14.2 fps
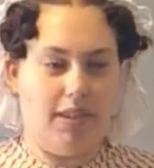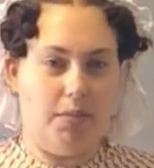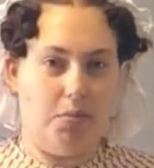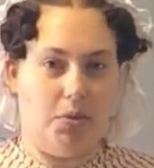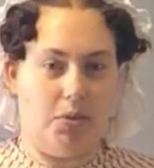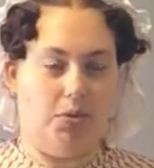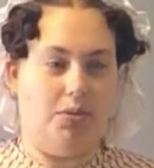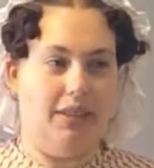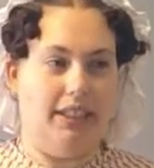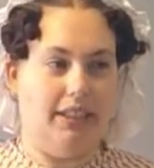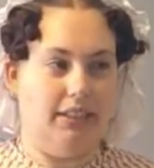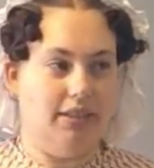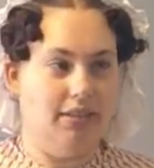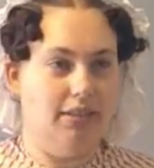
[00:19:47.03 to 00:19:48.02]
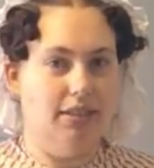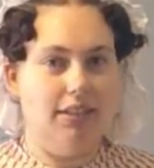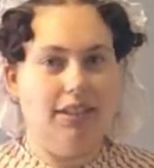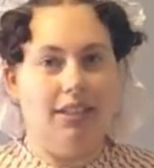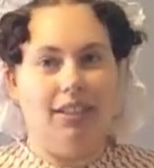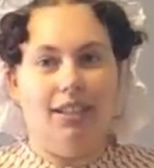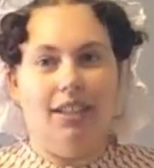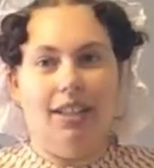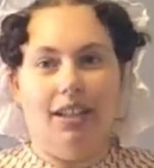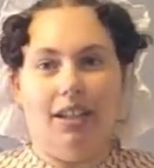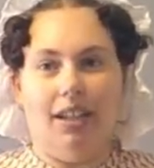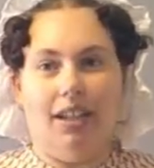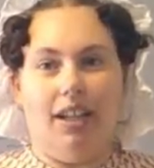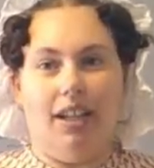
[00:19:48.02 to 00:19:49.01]
Poor 20s.
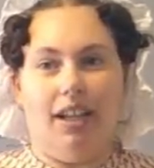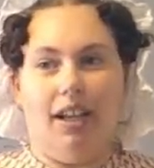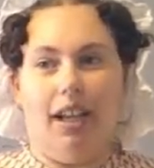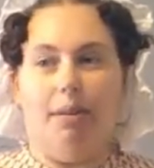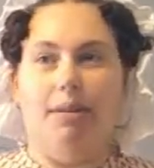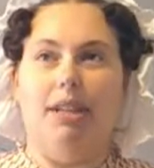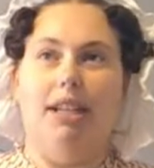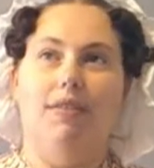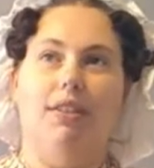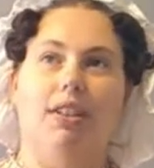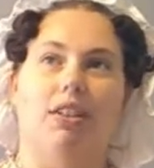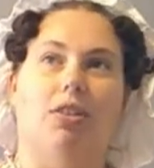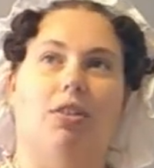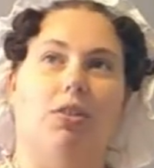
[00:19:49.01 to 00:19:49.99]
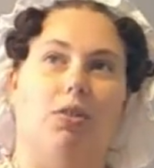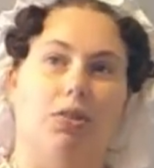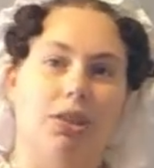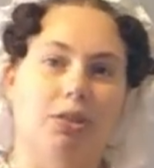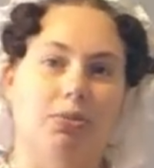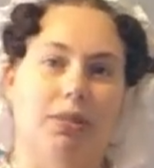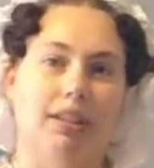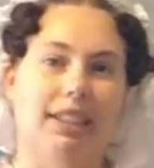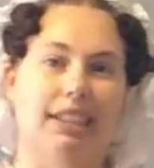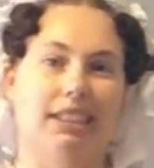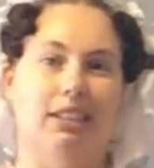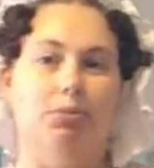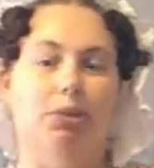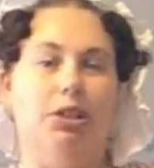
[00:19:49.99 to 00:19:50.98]
I mean, even the early
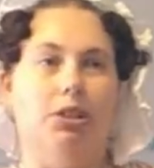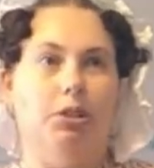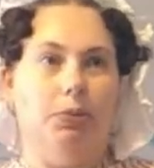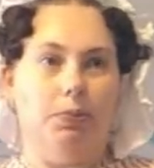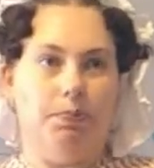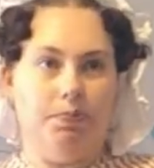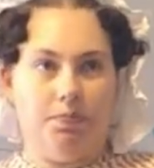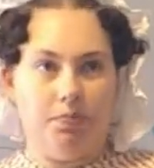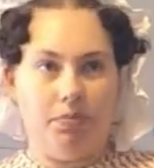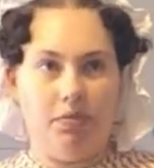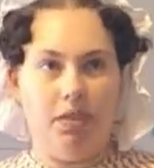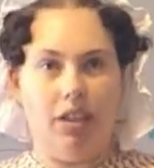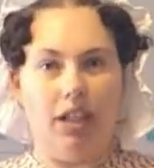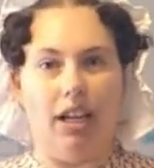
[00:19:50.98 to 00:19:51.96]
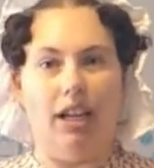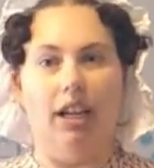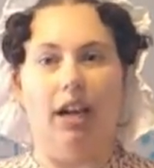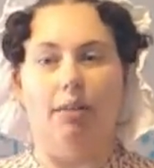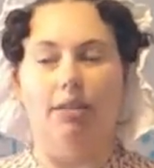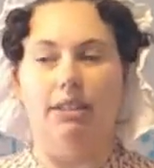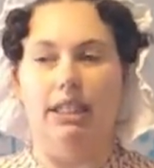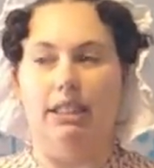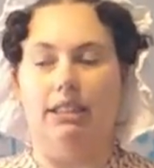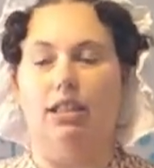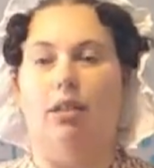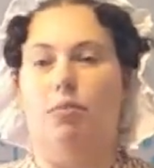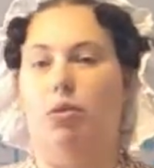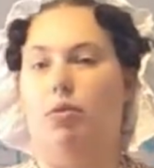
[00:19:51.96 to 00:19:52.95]
20s, which I would say is a
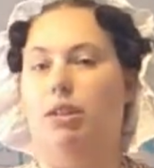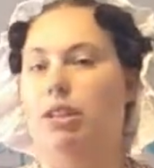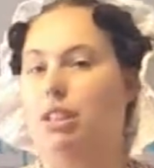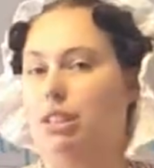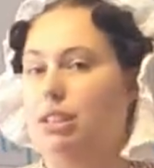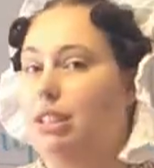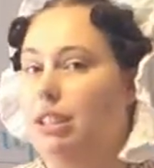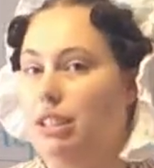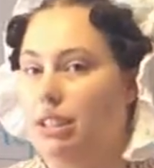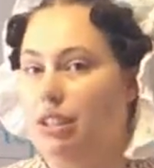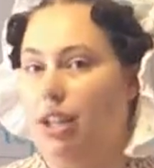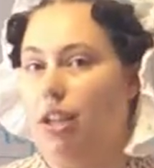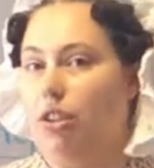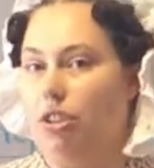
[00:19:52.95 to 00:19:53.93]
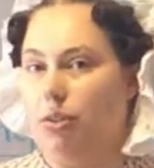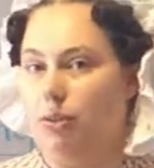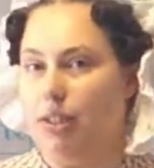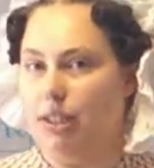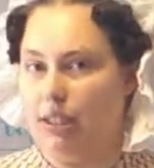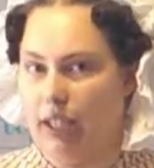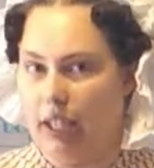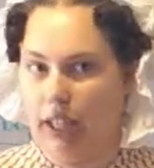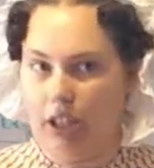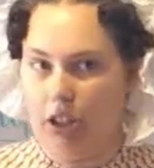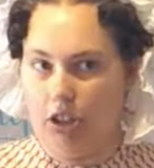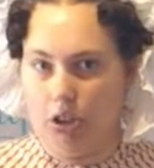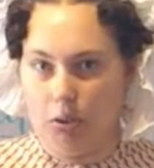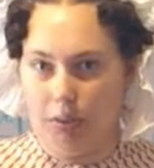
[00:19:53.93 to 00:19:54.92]
lot more Regency in style, it's just slightly
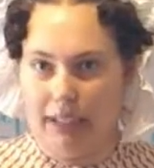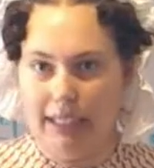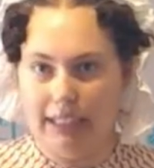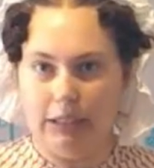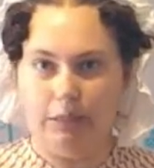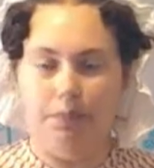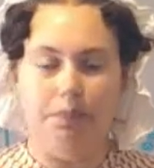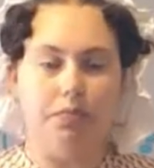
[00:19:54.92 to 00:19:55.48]
longer waist.